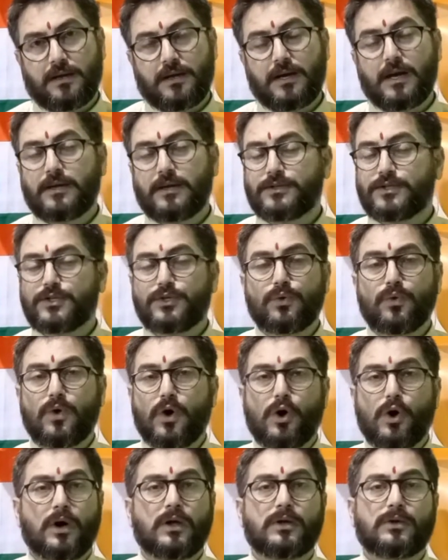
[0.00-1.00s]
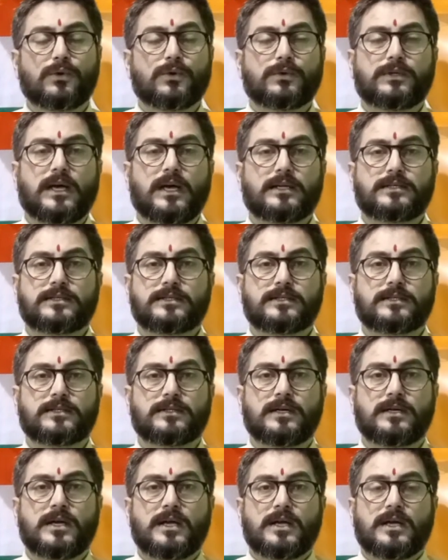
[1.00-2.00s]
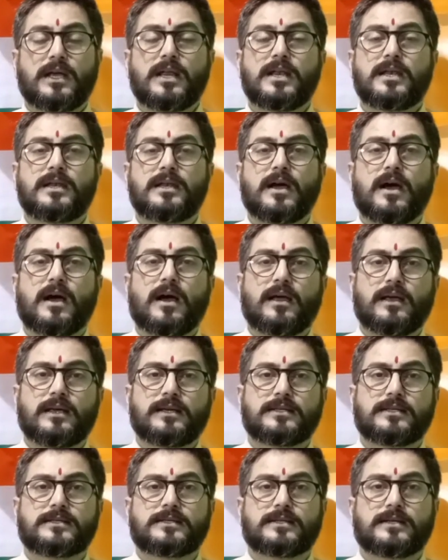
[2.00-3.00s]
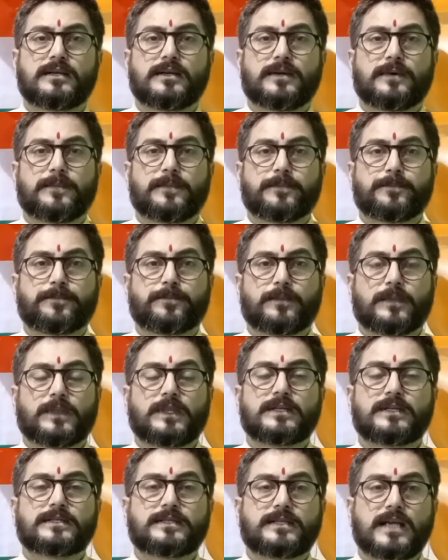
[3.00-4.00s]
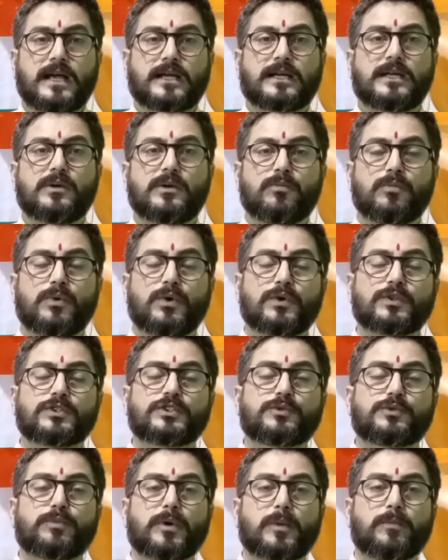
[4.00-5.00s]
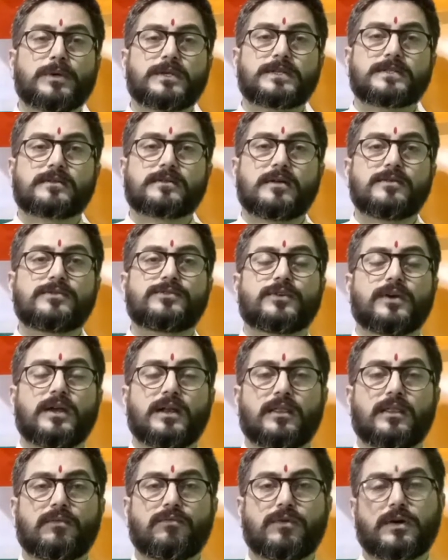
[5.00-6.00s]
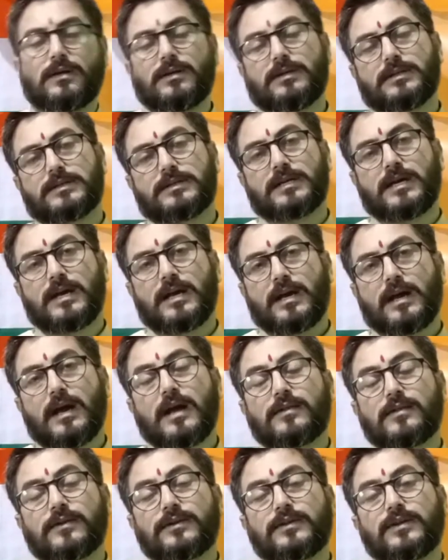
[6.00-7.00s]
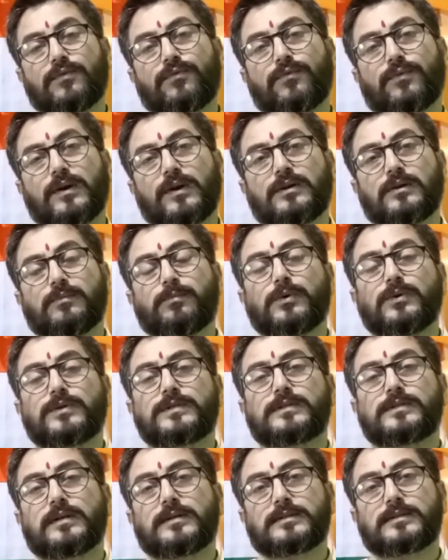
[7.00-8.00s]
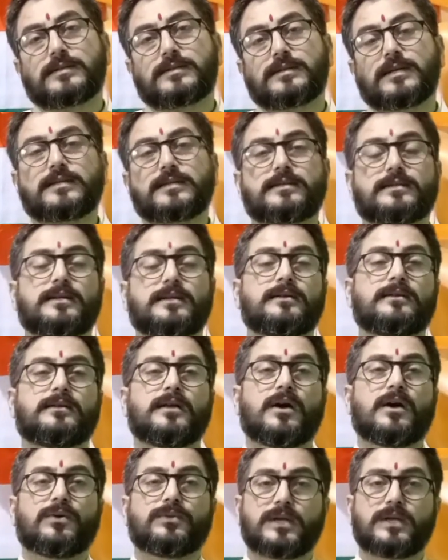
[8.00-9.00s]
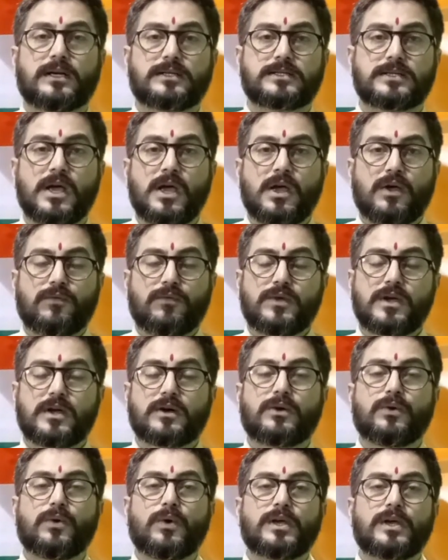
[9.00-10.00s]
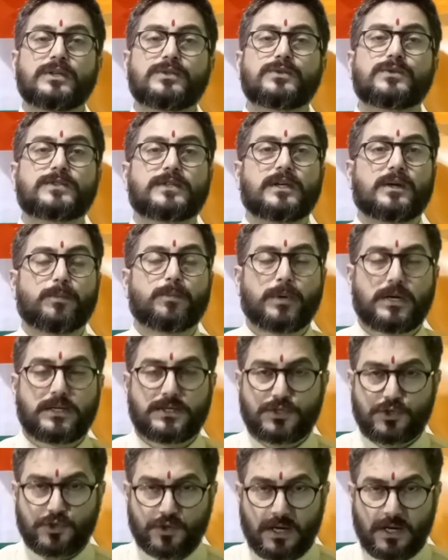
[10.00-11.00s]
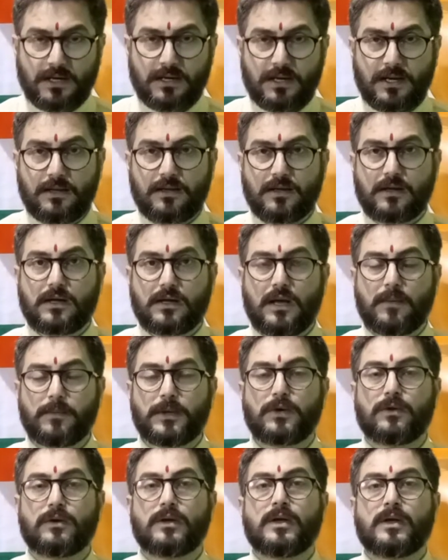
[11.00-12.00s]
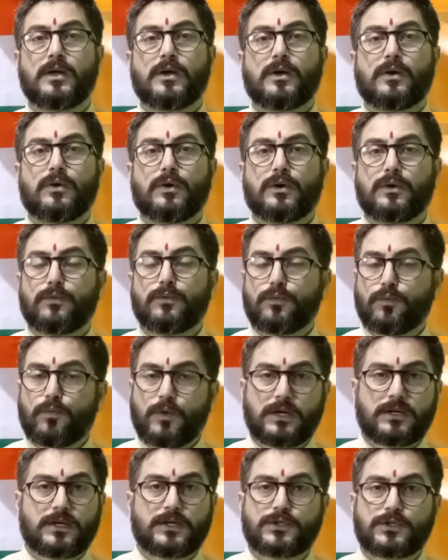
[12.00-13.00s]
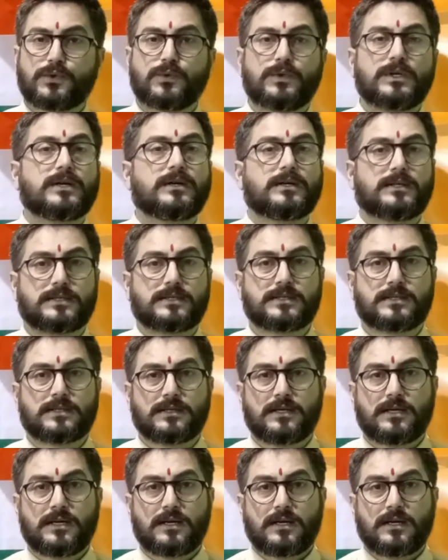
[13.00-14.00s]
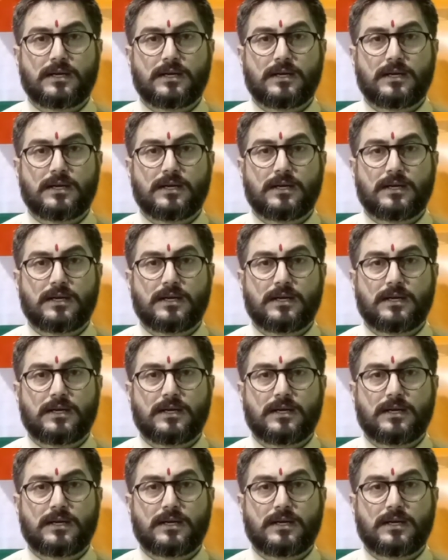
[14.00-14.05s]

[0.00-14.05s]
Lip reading: And you all know that India is the second most populous country in the world, and the different reports are suggesting now that we are going to surpass China in the coming 1 or 2 years.